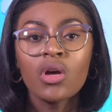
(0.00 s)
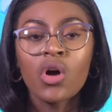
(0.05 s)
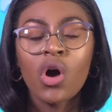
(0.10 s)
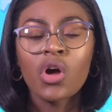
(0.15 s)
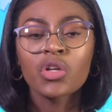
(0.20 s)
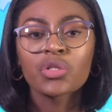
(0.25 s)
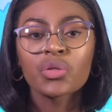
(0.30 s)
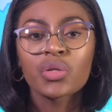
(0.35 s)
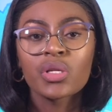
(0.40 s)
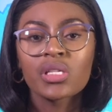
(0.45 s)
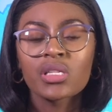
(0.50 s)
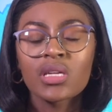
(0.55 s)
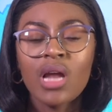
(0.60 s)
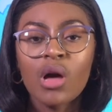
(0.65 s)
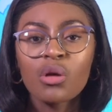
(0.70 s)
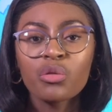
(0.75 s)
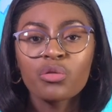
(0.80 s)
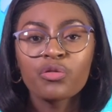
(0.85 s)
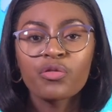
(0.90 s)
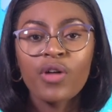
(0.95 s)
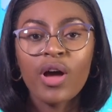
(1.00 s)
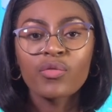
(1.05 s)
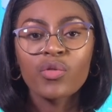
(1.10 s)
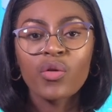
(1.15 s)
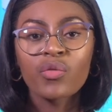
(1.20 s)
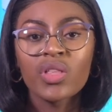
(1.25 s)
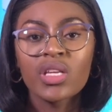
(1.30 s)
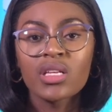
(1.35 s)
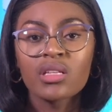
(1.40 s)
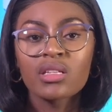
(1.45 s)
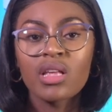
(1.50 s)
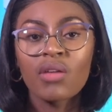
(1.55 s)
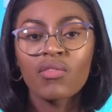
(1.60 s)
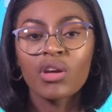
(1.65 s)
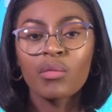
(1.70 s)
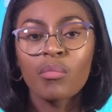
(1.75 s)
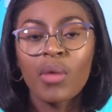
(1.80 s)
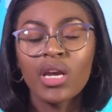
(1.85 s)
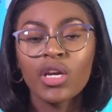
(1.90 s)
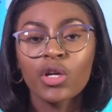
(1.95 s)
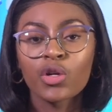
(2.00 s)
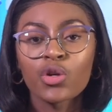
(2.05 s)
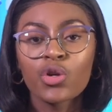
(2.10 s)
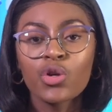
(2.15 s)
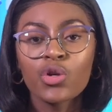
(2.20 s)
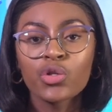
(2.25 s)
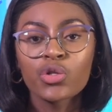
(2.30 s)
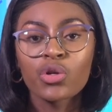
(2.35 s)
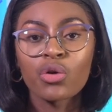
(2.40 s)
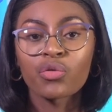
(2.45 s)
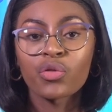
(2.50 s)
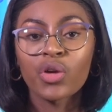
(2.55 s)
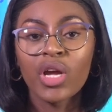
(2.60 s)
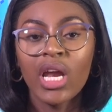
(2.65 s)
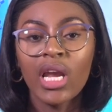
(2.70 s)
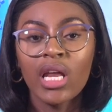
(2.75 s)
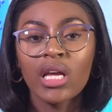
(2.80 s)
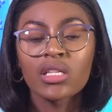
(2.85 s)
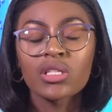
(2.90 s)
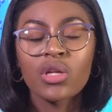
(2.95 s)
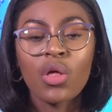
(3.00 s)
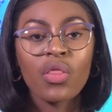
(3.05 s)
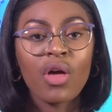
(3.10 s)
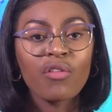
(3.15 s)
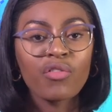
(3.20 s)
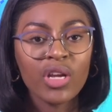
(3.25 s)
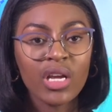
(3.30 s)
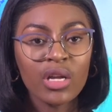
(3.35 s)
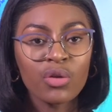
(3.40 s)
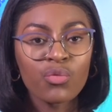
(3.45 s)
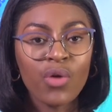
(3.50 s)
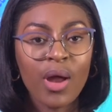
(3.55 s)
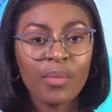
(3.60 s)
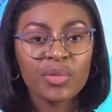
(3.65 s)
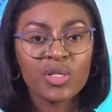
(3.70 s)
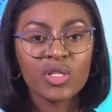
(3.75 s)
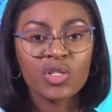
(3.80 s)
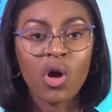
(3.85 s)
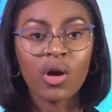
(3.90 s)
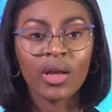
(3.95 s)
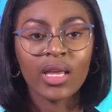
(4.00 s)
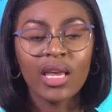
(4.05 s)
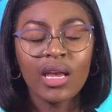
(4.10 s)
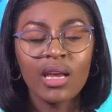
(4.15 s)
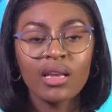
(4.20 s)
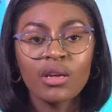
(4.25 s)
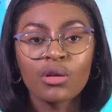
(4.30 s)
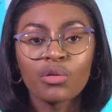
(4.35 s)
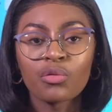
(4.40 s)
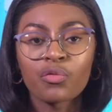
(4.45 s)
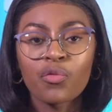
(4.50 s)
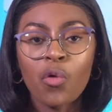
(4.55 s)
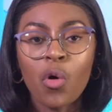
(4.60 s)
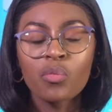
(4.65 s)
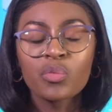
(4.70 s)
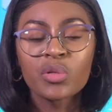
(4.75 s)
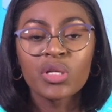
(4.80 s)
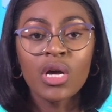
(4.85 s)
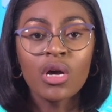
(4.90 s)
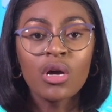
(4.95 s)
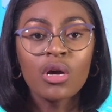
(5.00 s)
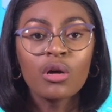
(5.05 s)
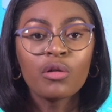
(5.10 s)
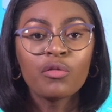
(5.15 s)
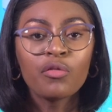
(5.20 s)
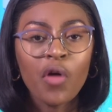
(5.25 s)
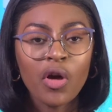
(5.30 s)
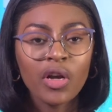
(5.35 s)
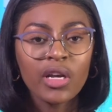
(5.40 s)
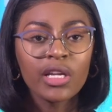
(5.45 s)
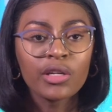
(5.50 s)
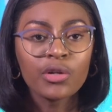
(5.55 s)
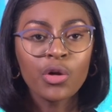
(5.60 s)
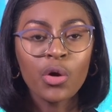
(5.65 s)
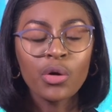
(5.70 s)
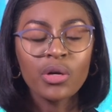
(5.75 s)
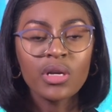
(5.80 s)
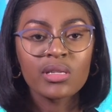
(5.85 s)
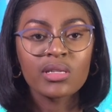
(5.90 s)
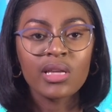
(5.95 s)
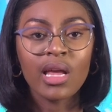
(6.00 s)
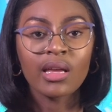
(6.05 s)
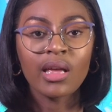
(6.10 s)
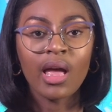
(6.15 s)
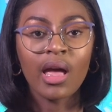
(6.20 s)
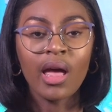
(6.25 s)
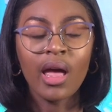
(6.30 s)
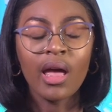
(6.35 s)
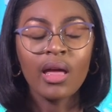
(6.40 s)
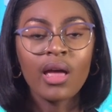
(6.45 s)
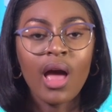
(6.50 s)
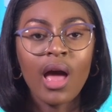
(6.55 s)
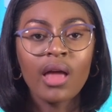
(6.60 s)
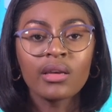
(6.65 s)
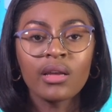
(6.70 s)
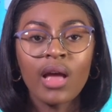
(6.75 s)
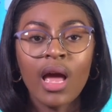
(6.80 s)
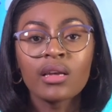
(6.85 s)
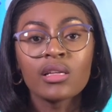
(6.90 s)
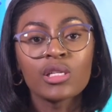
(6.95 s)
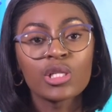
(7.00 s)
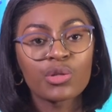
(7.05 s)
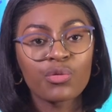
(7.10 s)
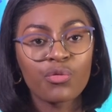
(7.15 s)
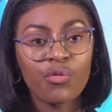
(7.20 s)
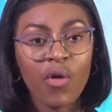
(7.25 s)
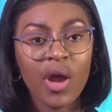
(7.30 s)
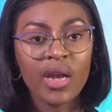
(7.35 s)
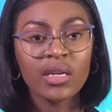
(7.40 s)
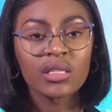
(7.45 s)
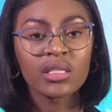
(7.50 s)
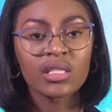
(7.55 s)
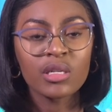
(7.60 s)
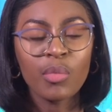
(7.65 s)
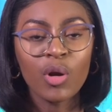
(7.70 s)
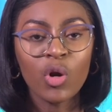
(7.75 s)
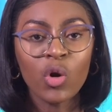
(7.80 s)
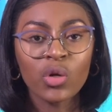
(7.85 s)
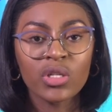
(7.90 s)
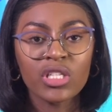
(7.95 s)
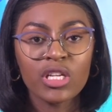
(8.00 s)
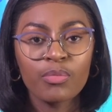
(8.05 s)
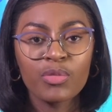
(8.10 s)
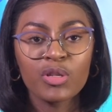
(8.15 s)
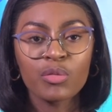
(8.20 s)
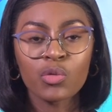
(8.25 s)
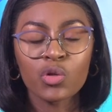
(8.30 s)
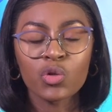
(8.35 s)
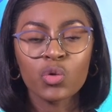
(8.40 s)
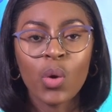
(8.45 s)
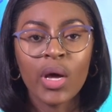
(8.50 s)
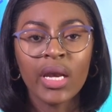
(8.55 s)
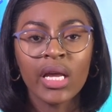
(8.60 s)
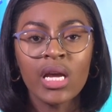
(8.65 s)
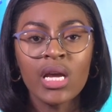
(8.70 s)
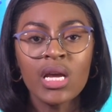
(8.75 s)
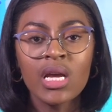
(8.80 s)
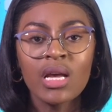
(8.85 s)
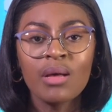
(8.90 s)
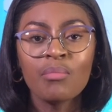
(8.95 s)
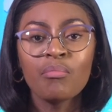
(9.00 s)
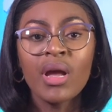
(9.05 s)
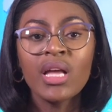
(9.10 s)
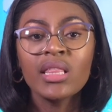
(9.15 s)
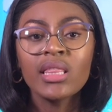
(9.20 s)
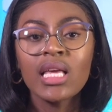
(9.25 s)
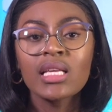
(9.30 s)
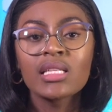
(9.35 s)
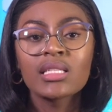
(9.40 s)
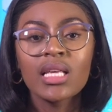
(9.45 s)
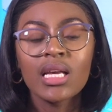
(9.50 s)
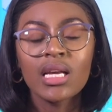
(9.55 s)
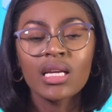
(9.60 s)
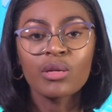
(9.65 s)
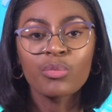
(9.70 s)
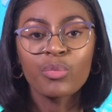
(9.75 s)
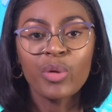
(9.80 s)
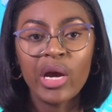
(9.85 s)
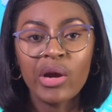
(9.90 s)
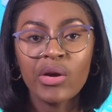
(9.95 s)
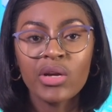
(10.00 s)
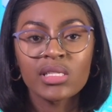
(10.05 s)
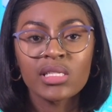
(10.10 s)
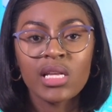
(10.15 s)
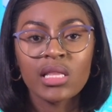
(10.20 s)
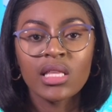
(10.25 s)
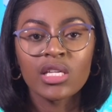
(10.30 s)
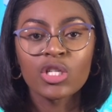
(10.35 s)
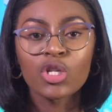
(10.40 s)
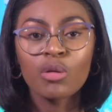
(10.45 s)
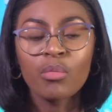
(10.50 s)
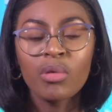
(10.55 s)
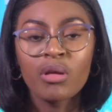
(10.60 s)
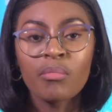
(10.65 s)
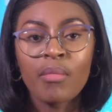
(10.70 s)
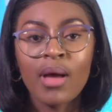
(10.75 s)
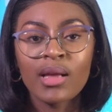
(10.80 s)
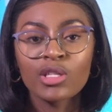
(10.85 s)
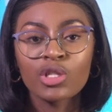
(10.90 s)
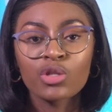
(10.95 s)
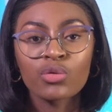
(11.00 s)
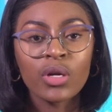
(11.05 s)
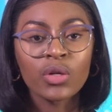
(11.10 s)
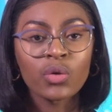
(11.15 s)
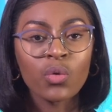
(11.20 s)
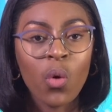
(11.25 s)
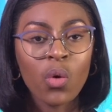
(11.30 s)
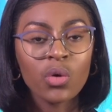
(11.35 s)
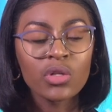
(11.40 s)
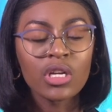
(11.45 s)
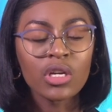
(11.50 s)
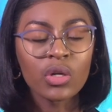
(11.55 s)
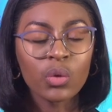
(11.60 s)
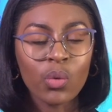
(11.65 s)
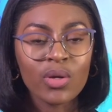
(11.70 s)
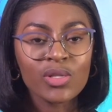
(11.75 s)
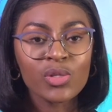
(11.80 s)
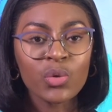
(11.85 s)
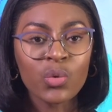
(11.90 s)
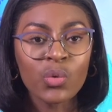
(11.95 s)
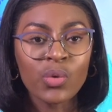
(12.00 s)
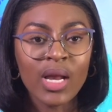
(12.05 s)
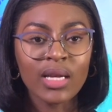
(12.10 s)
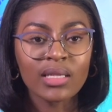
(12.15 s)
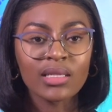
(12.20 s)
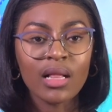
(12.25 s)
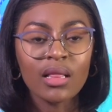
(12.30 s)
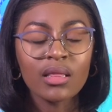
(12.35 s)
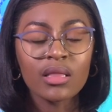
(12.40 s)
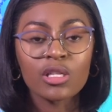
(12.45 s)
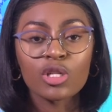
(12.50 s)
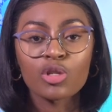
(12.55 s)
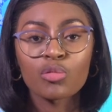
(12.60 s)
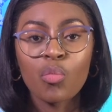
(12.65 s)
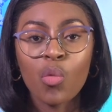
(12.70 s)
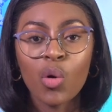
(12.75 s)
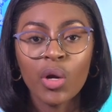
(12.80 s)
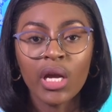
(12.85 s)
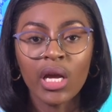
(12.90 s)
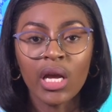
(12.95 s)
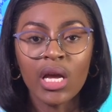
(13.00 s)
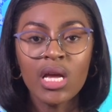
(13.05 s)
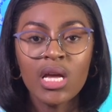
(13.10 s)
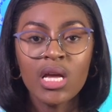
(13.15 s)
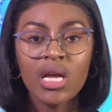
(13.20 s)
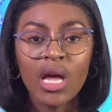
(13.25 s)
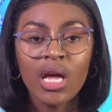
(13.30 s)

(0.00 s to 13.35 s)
Onto this now, five of the seven men accused of killing South African rap star Kiernan Forbes, fondly known as AKA, and his friend Tebello Tibz Motsoane, made their second appearance at the Durban Magistrate Court in KwaZulu Natal this morning.